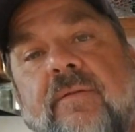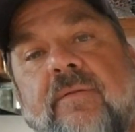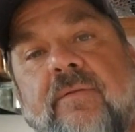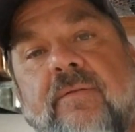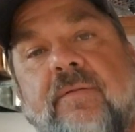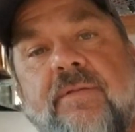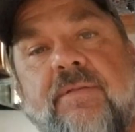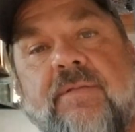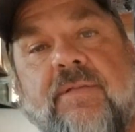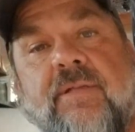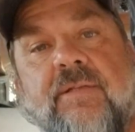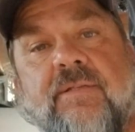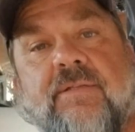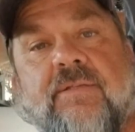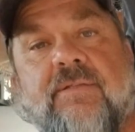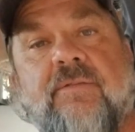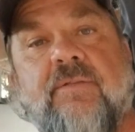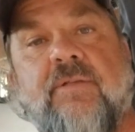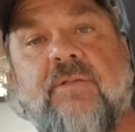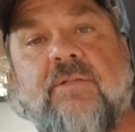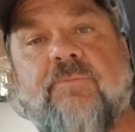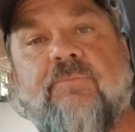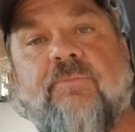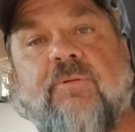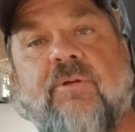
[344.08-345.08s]
this thing
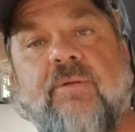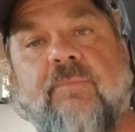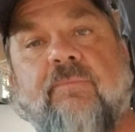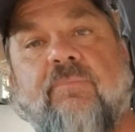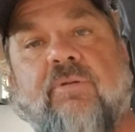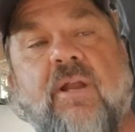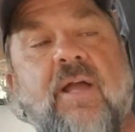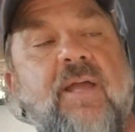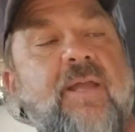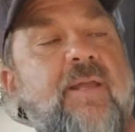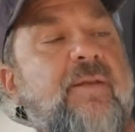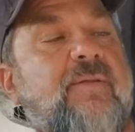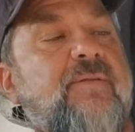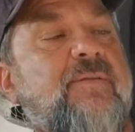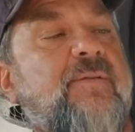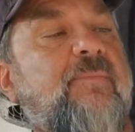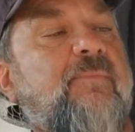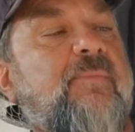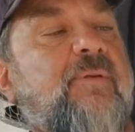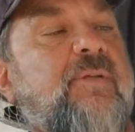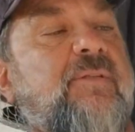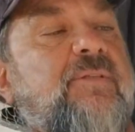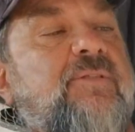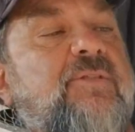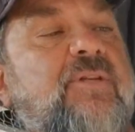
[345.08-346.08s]
looks pretty bright, so I'm
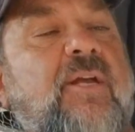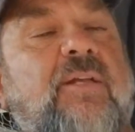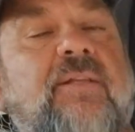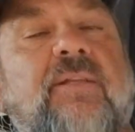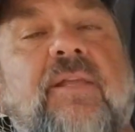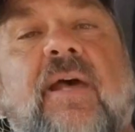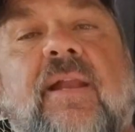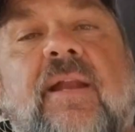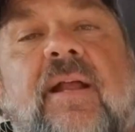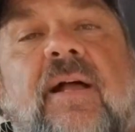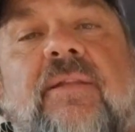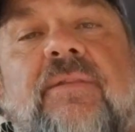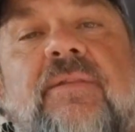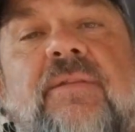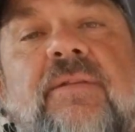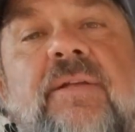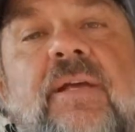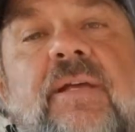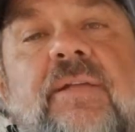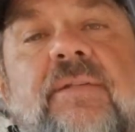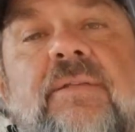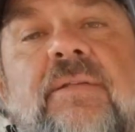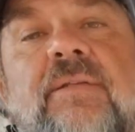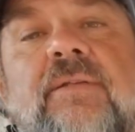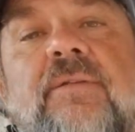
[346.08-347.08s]
going to check that out
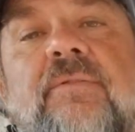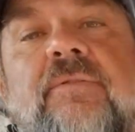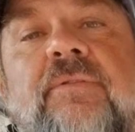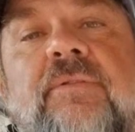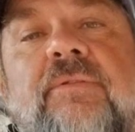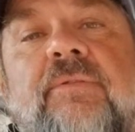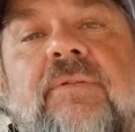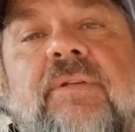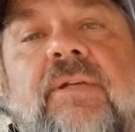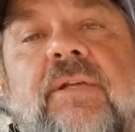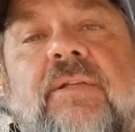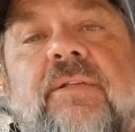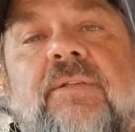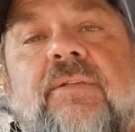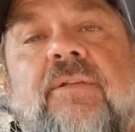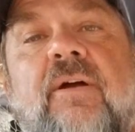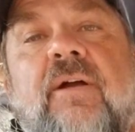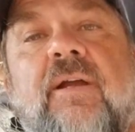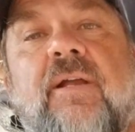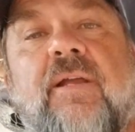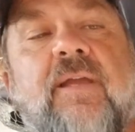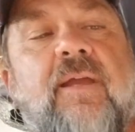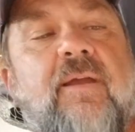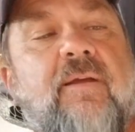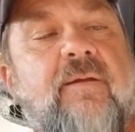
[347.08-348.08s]
tonight too. We'll get a
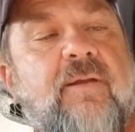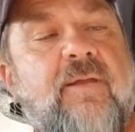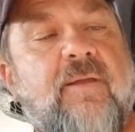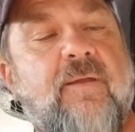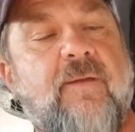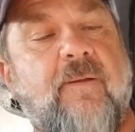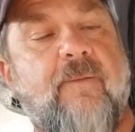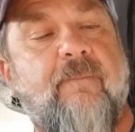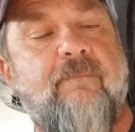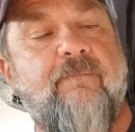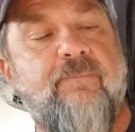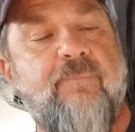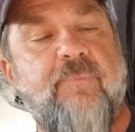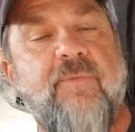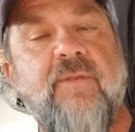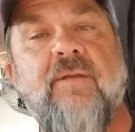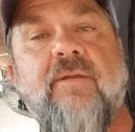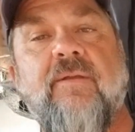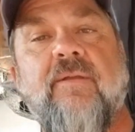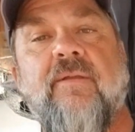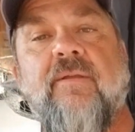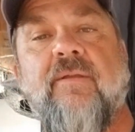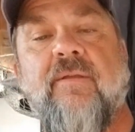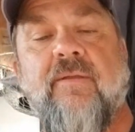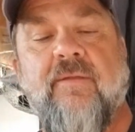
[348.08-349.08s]
dark area.
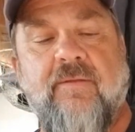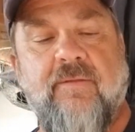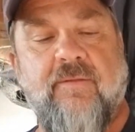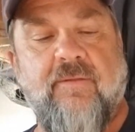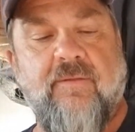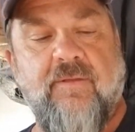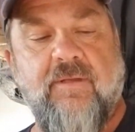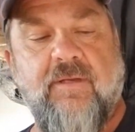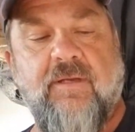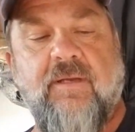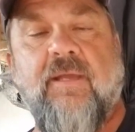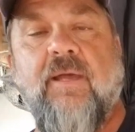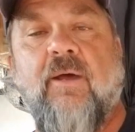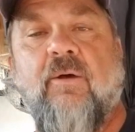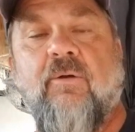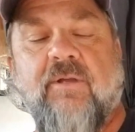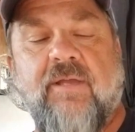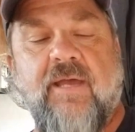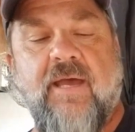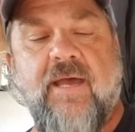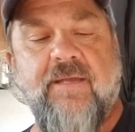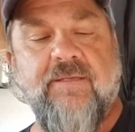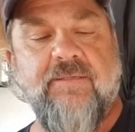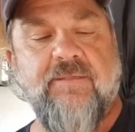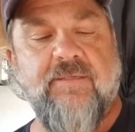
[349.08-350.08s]
There you go,
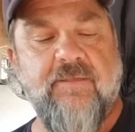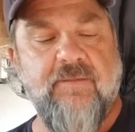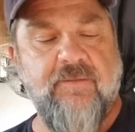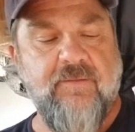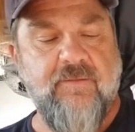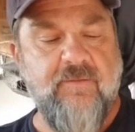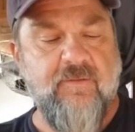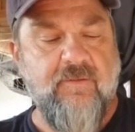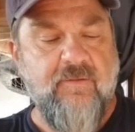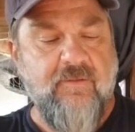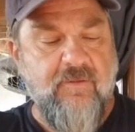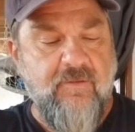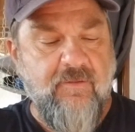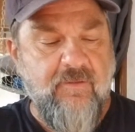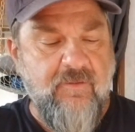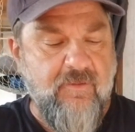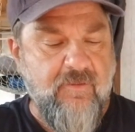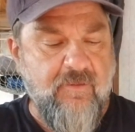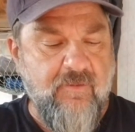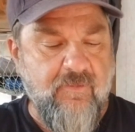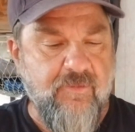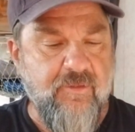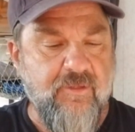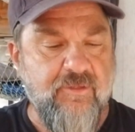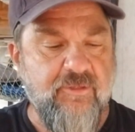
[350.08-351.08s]
guys.
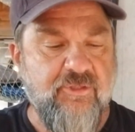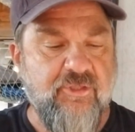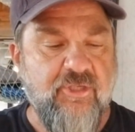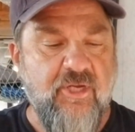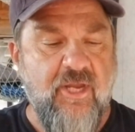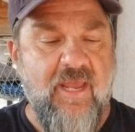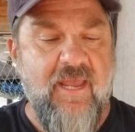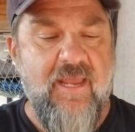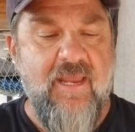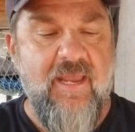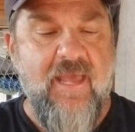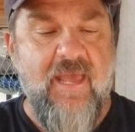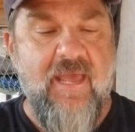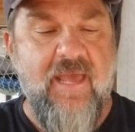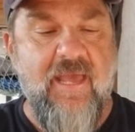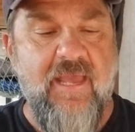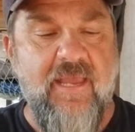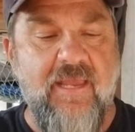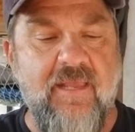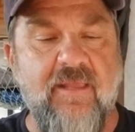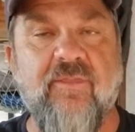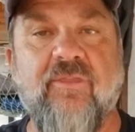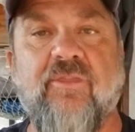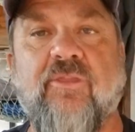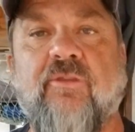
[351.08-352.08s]
The
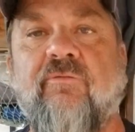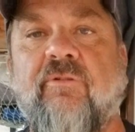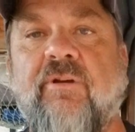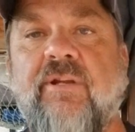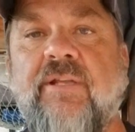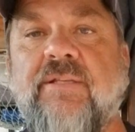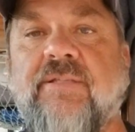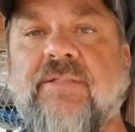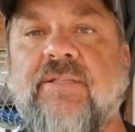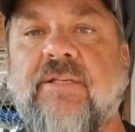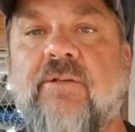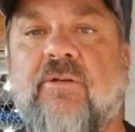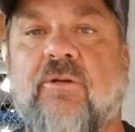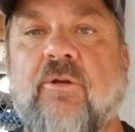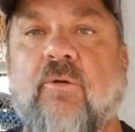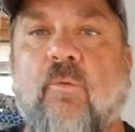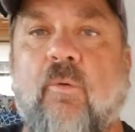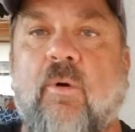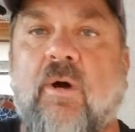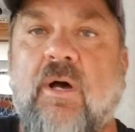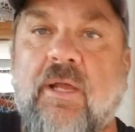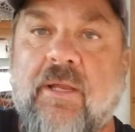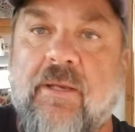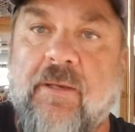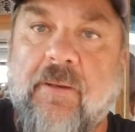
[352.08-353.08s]

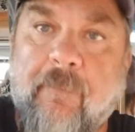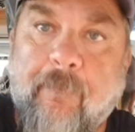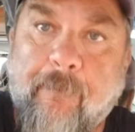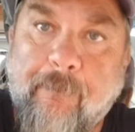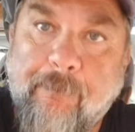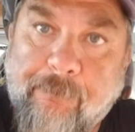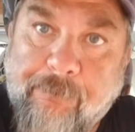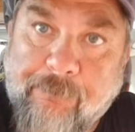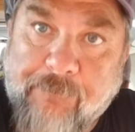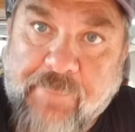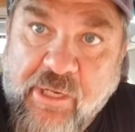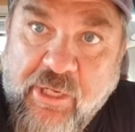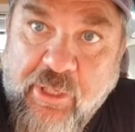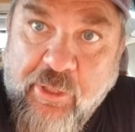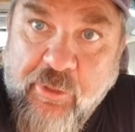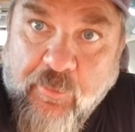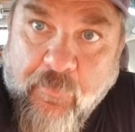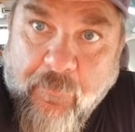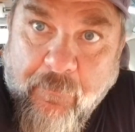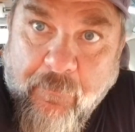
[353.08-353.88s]
JA301. Boom!